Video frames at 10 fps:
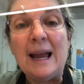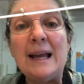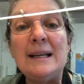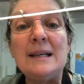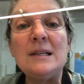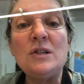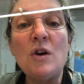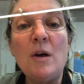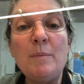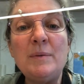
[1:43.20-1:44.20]
and its
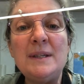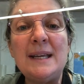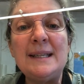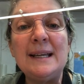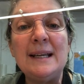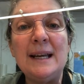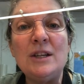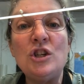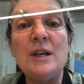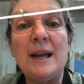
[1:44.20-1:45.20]
top
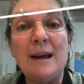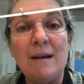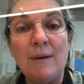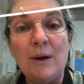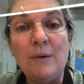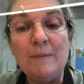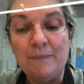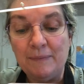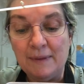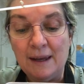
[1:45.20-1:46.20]
designation arrow,
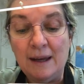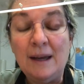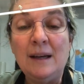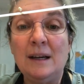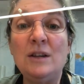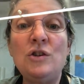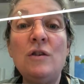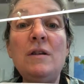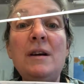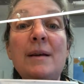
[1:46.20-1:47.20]
you
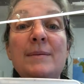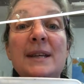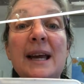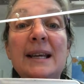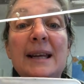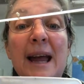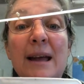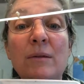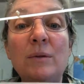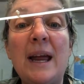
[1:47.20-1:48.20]
turn it upside
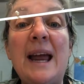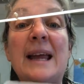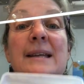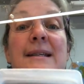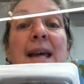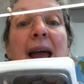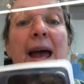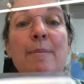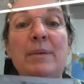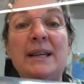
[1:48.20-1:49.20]
down and
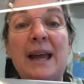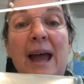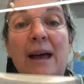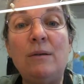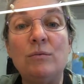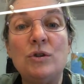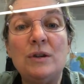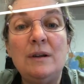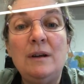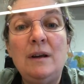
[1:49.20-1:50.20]
tap it out
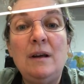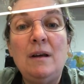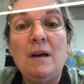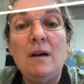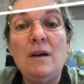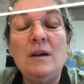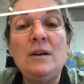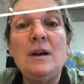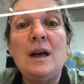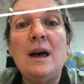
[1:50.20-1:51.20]

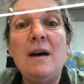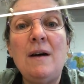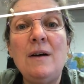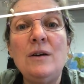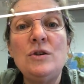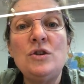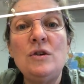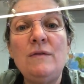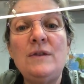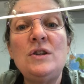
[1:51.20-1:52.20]
on a hard
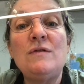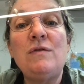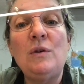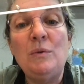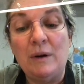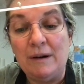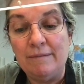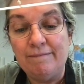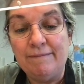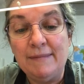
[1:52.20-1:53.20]
surfaced floor.
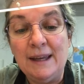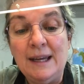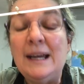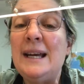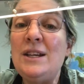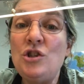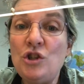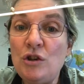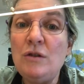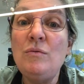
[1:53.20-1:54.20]
It
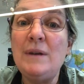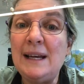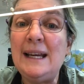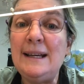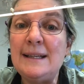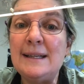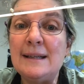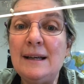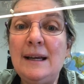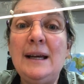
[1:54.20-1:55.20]
should release